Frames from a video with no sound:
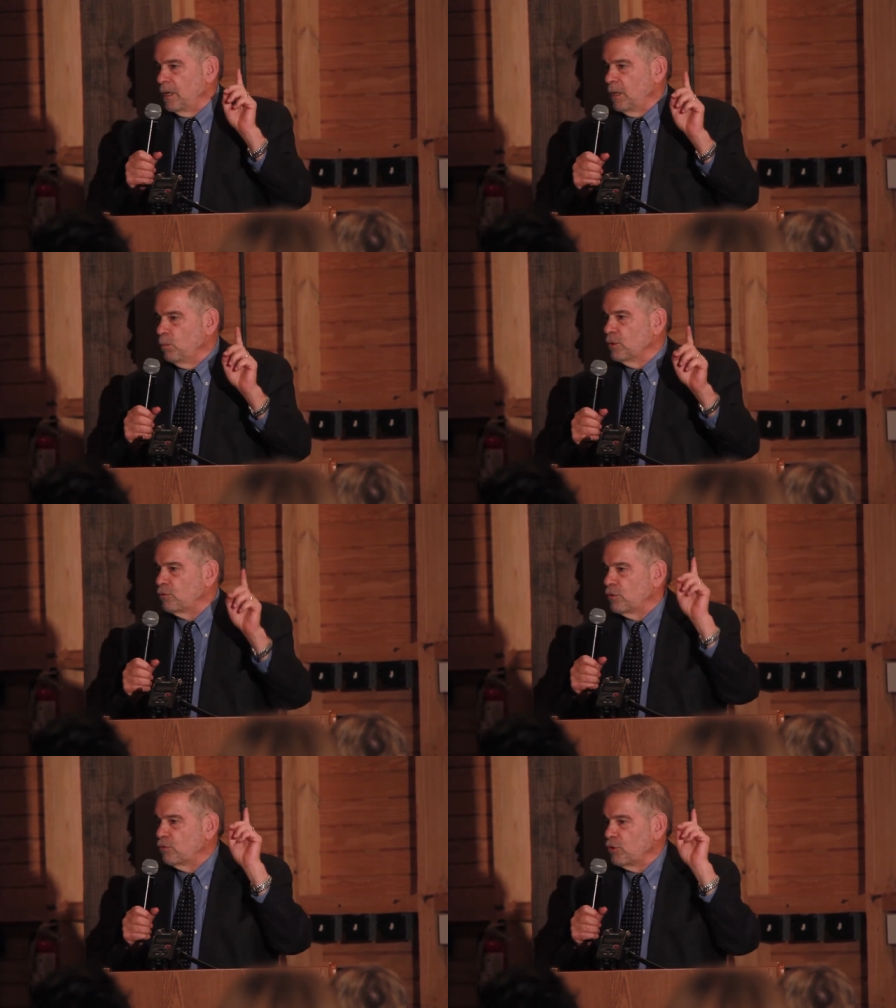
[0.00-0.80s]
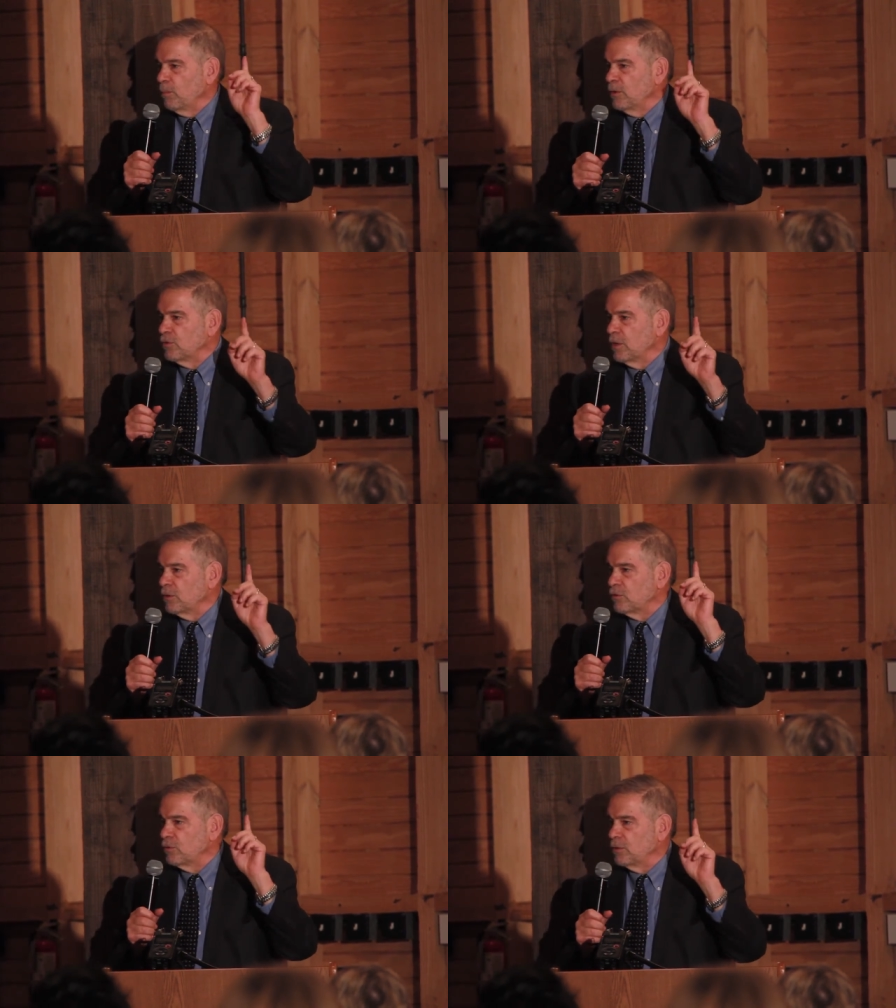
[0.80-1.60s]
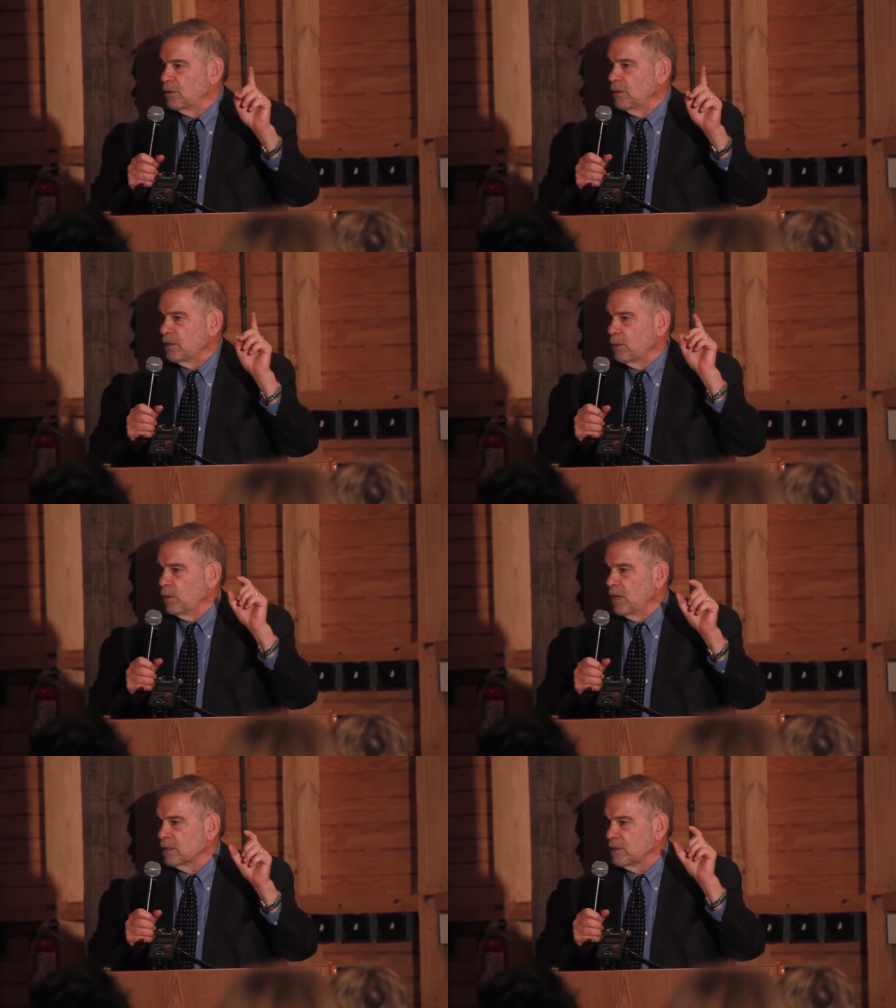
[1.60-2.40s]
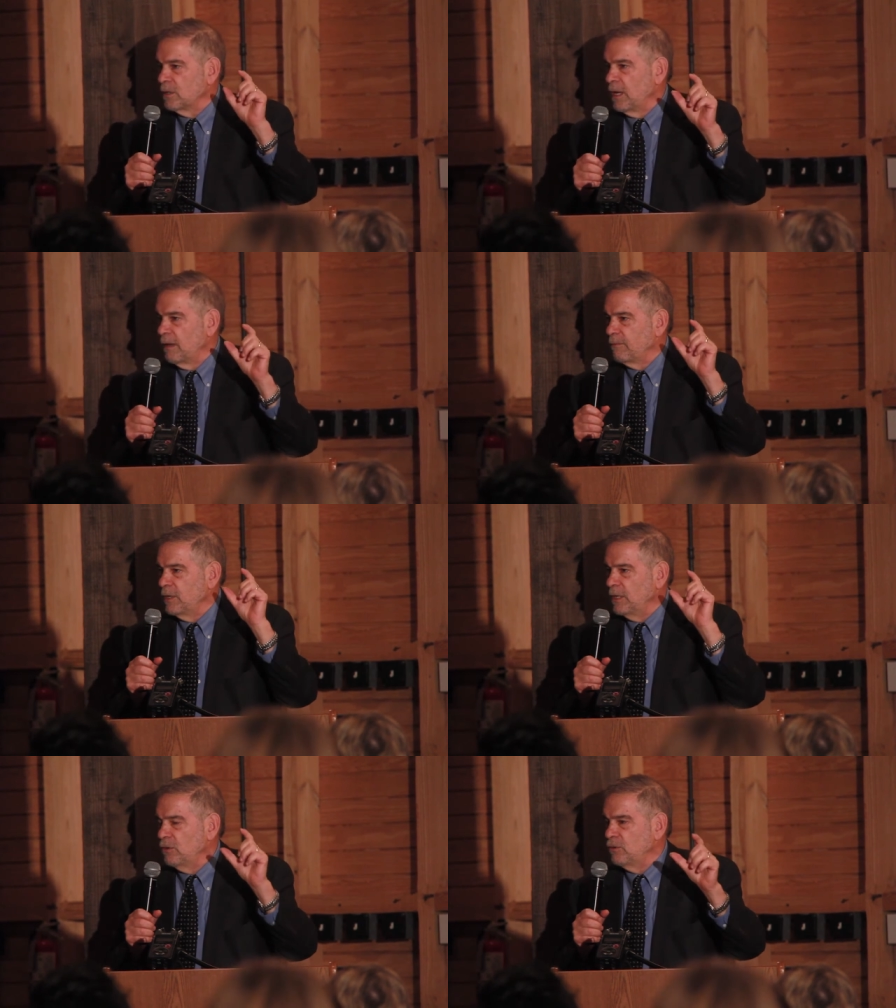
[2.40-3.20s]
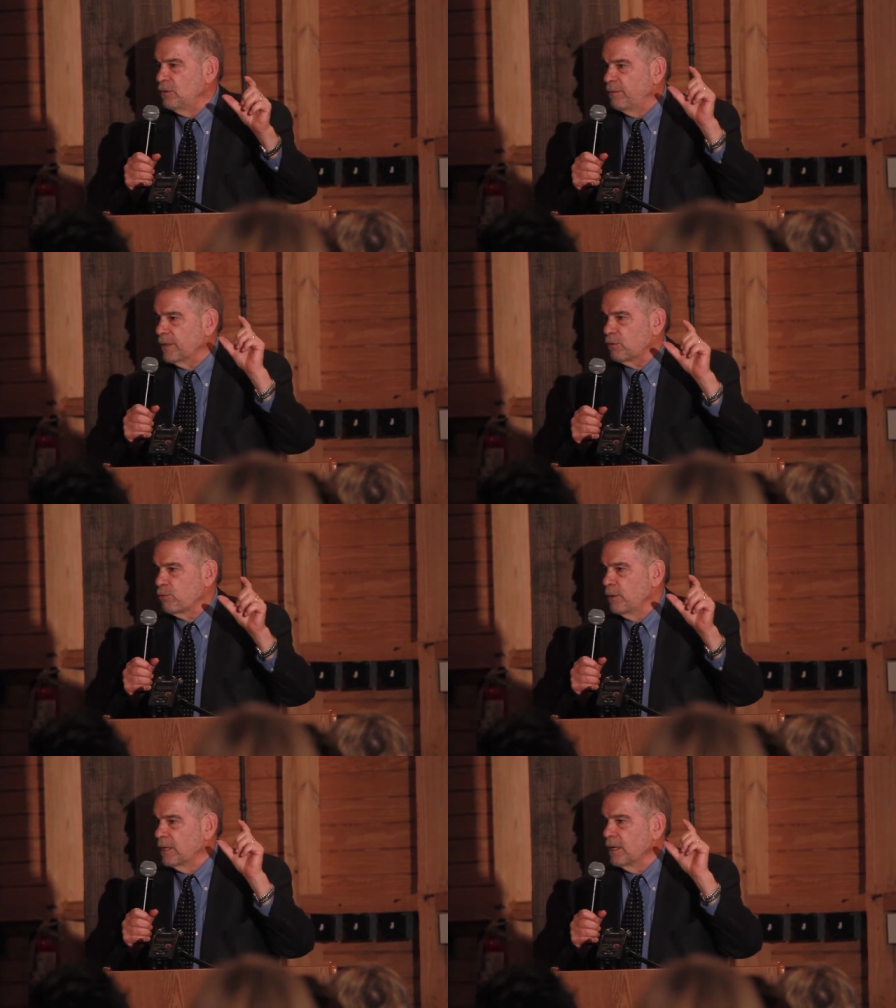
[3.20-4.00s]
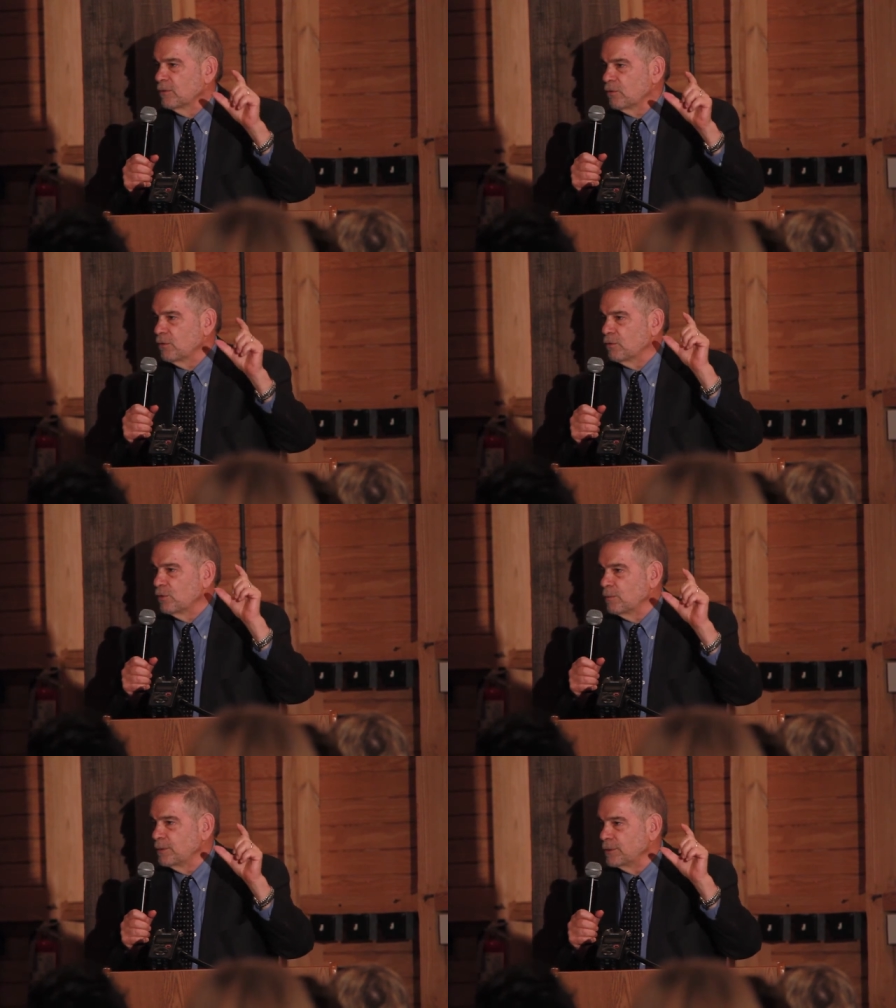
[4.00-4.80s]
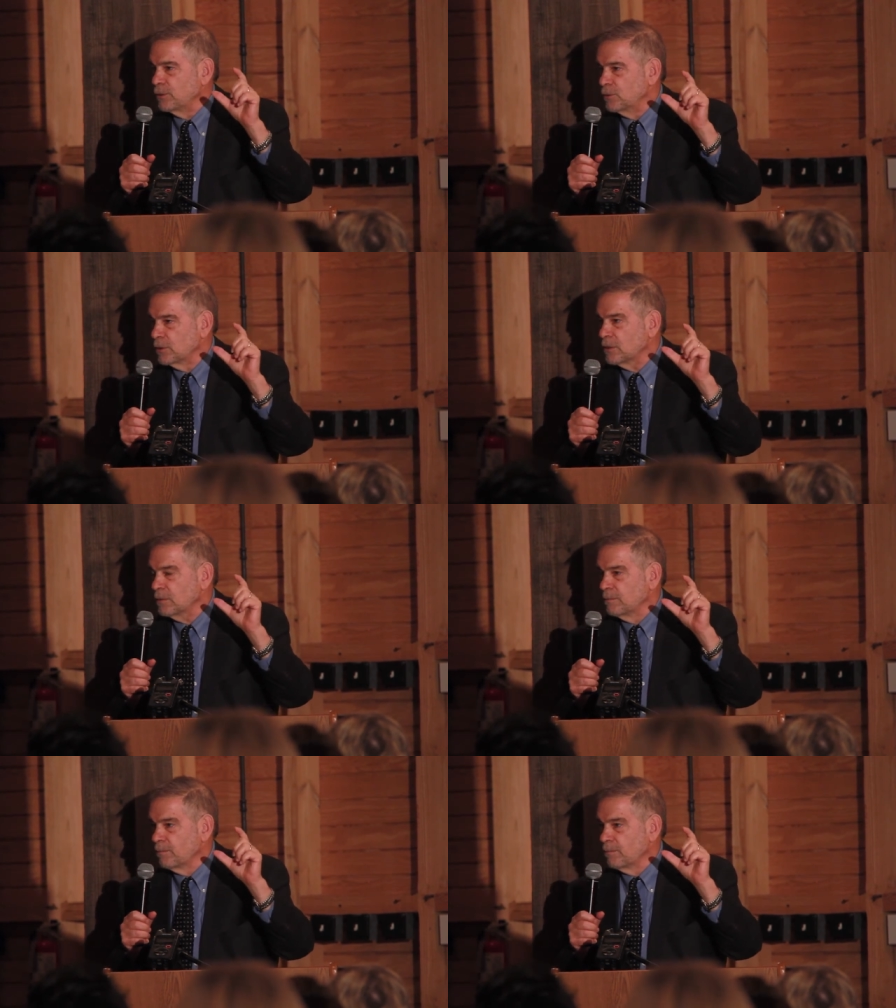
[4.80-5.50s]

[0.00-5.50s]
in which the Germans understood that they were not going to have an easy victory against the Soviet Union.